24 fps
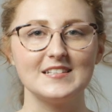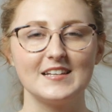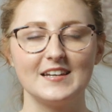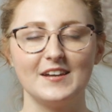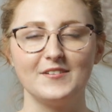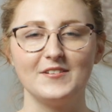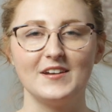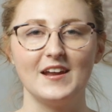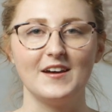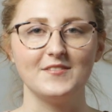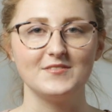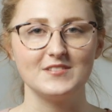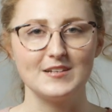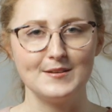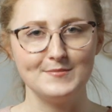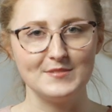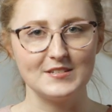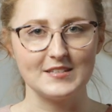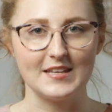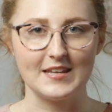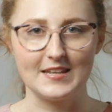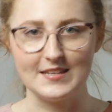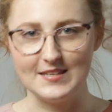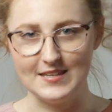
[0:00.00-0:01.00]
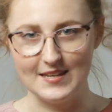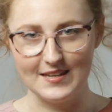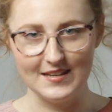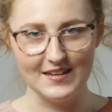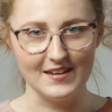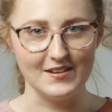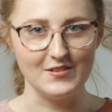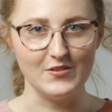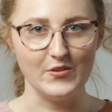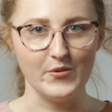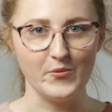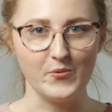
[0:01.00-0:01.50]
that I would have time to like knit
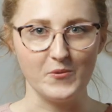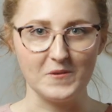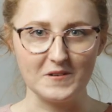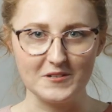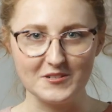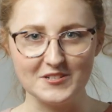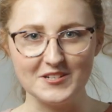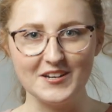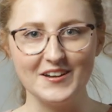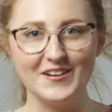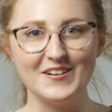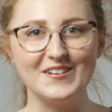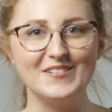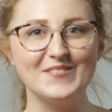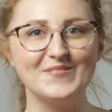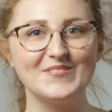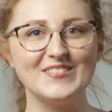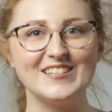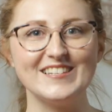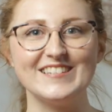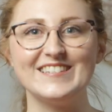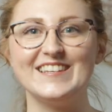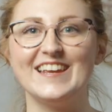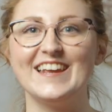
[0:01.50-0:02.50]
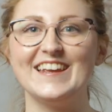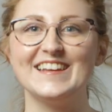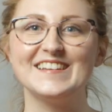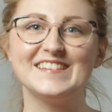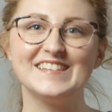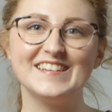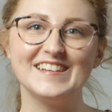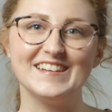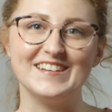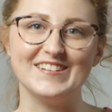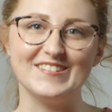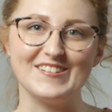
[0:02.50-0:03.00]
a new wardrobe to take
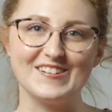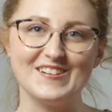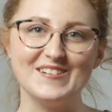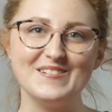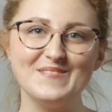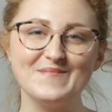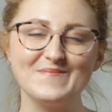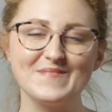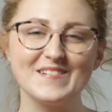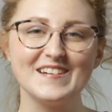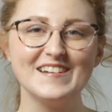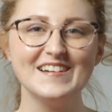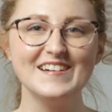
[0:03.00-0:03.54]
to Europe.